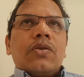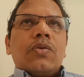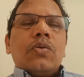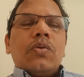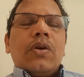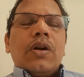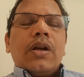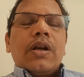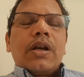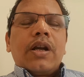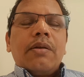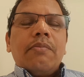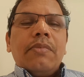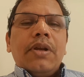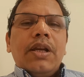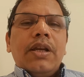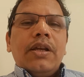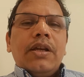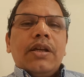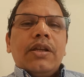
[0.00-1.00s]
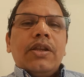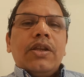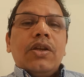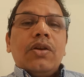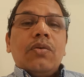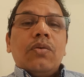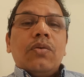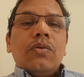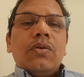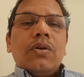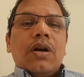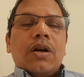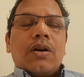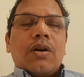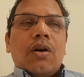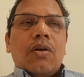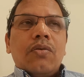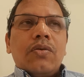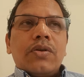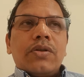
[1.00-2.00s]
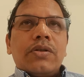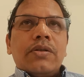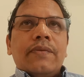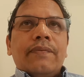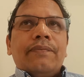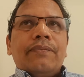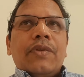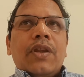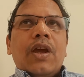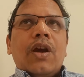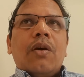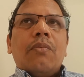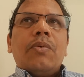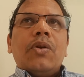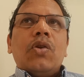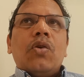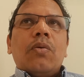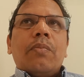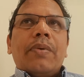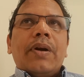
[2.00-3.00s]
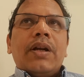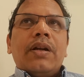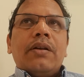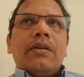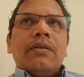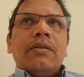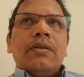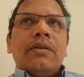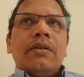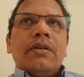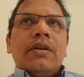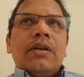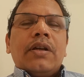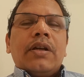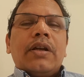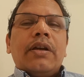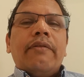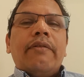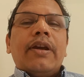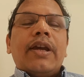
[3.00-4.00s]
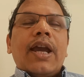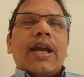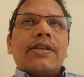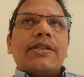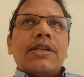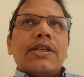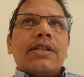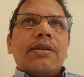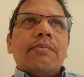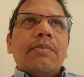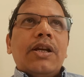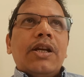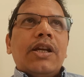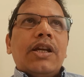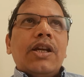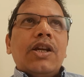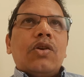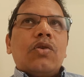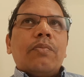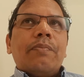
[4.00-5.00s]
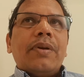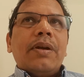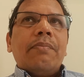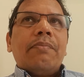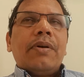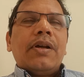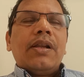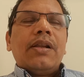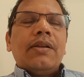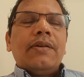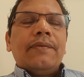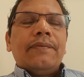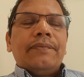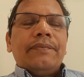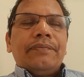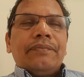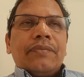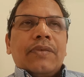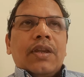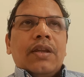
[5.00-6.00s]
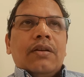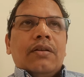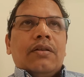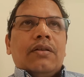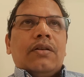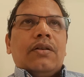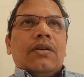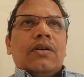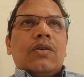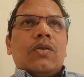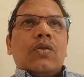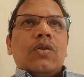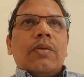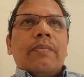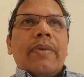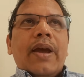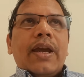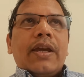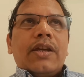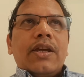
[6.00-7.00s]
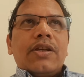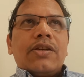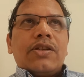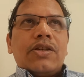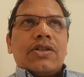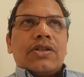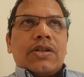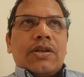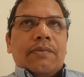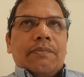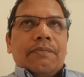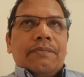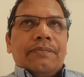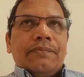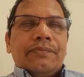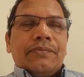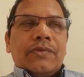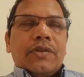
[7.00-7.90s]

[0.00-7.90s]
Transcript: 200 million new accounts have been opened, giving accessibility to people to the banking system.